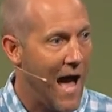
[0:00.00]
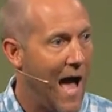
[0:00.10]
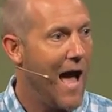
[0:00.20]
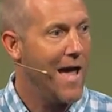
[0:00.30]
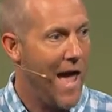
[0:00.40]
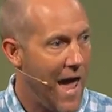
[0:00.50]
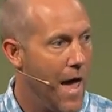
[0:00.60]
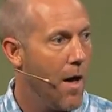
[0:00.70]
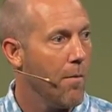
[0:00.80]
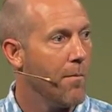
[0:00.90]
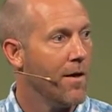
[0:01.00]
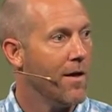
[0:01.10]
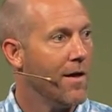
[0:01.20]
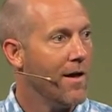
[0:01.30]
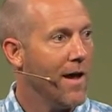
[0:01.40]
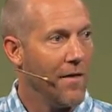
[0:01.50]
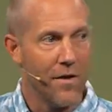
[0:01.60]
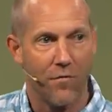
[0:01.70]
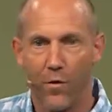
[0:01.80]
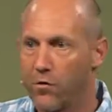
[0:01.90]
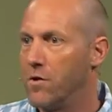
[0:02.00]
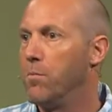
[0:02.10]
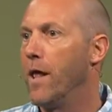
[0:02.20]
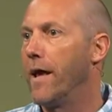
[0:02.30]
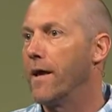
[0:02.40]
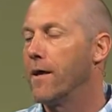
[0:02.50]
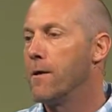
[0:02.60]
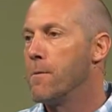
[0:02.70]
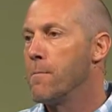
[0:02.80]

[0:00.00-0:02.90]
I am, and then he fills in the blank.